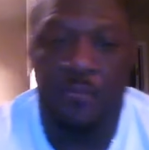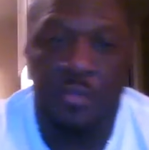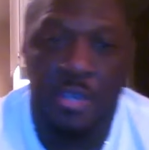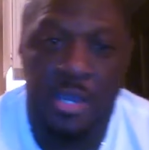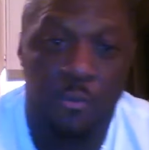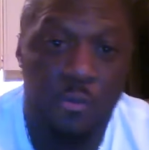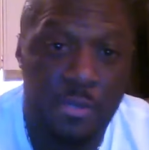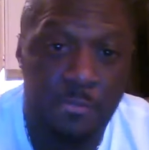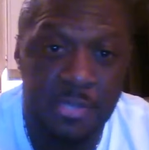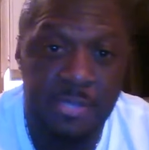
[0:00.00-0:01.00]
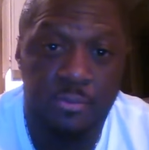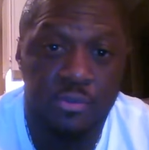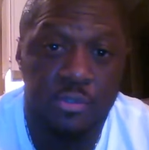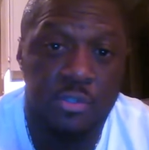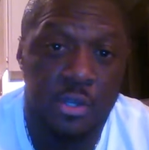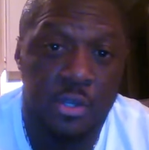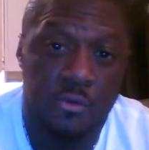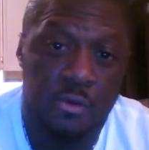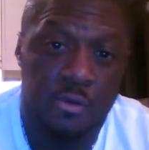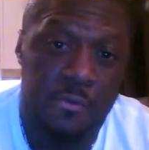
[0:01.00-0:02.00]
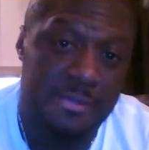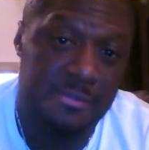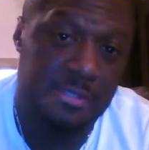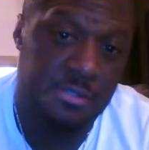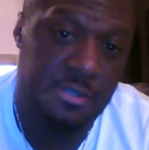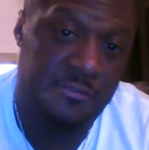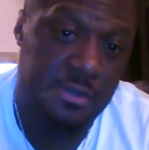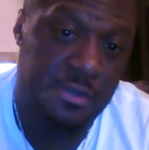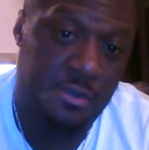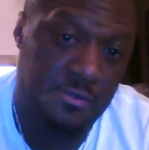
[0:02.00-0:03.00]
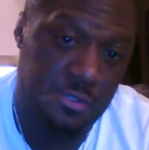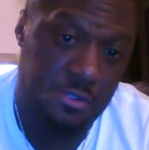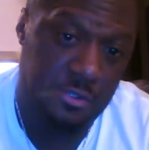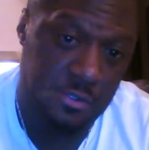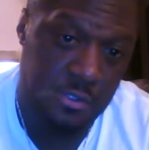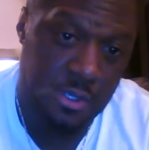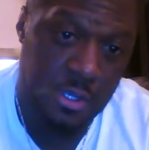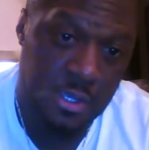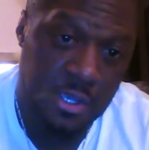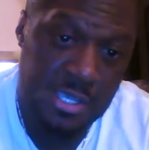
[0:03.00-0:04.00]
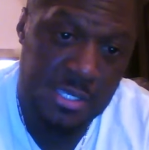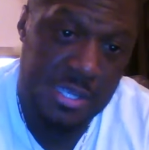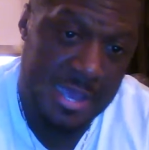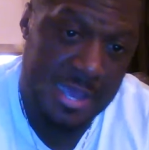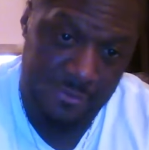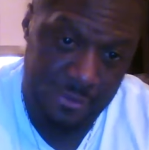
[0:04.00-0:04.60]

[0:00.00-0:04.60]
I want people to know about these other cultures in Africa.